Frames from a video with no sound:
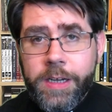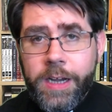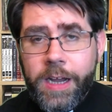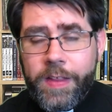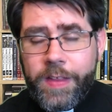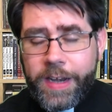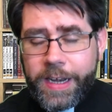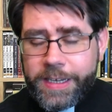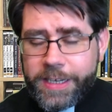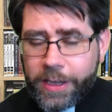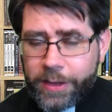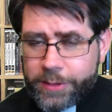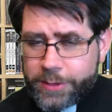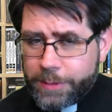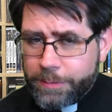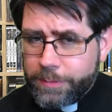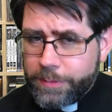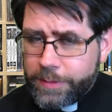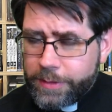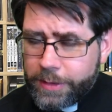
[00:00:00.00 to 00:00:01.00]
And then he tells
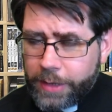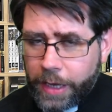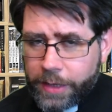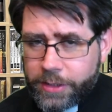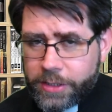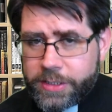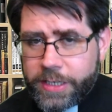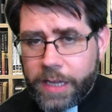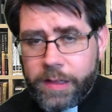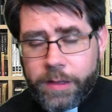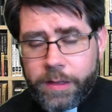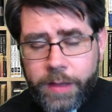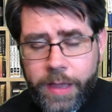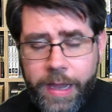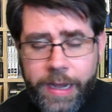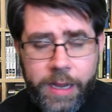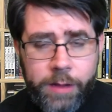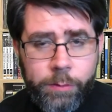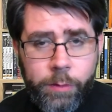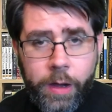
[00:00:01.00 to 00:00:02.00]
him not to tell
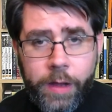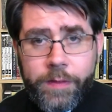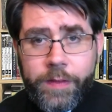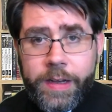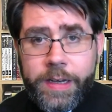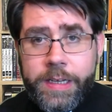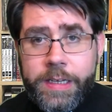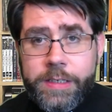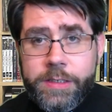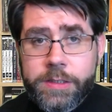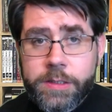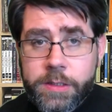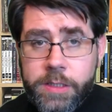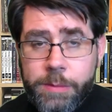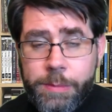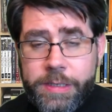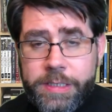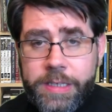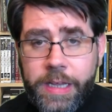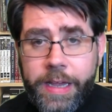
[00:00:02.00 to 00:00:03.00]
anyone that he's
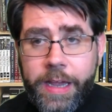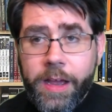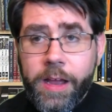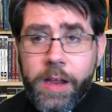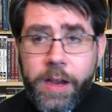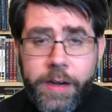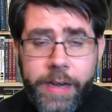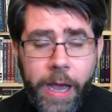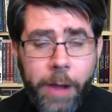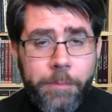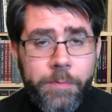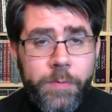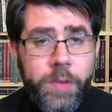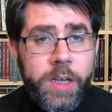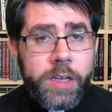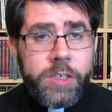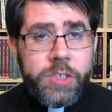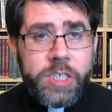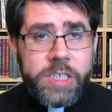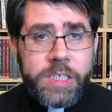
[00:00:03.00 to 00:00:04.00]
the Messiah. Now,
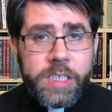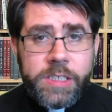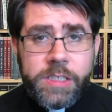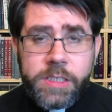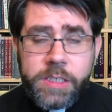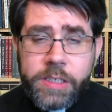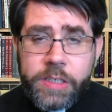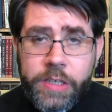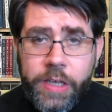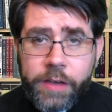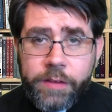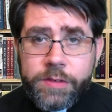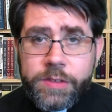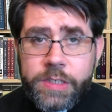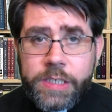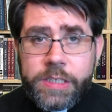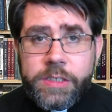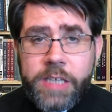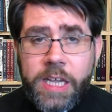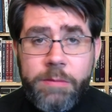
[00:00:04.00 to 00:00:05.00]
Jesus gives
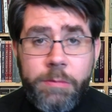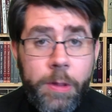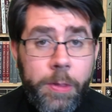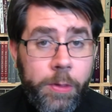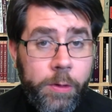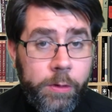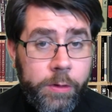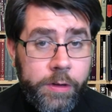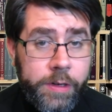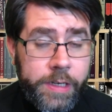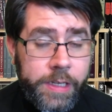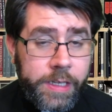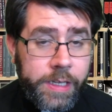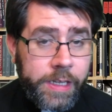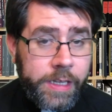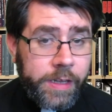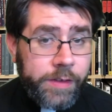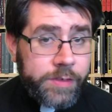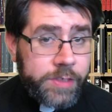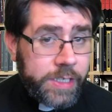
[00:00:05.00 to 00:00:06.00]
this same authority.
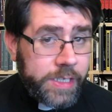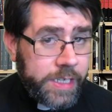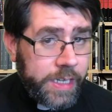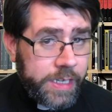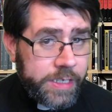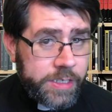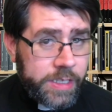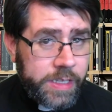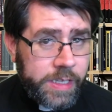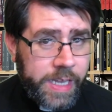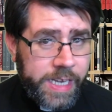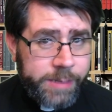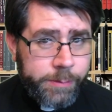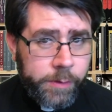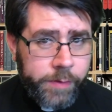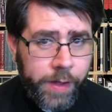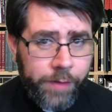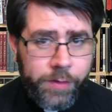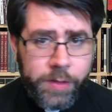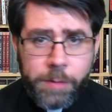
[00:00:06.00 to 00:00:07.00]
He gives the keys of the
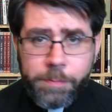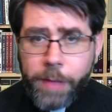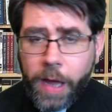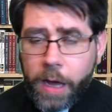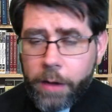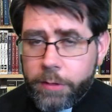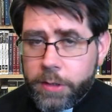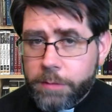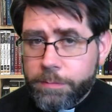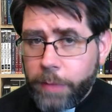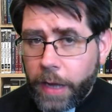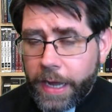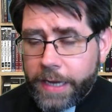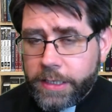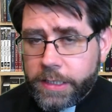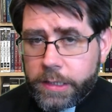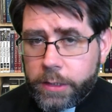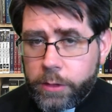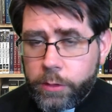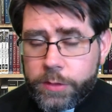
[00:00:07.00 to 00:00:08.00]
kingdom of heaven, the power to
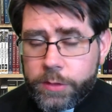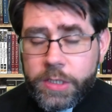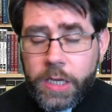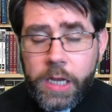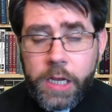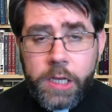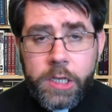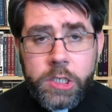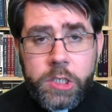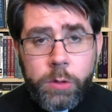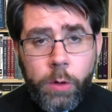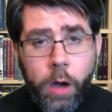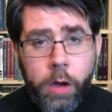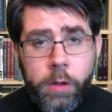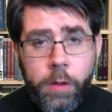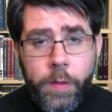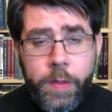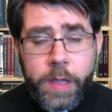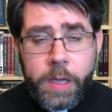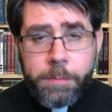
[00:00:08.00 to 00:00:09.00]
bind and loose, to
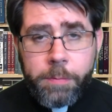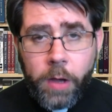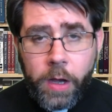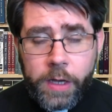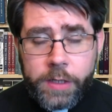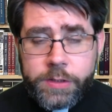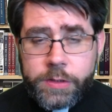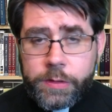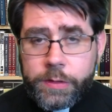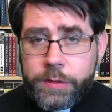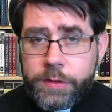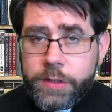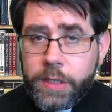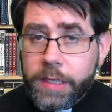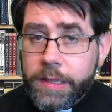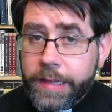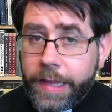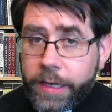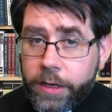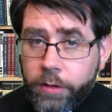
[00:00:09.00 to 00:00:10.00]
all of the apostles
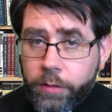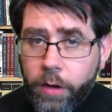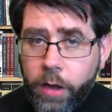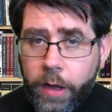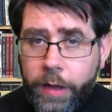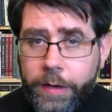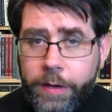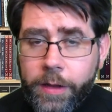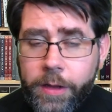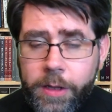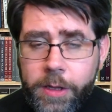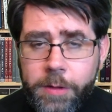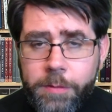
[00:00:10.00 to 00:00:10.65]
later on.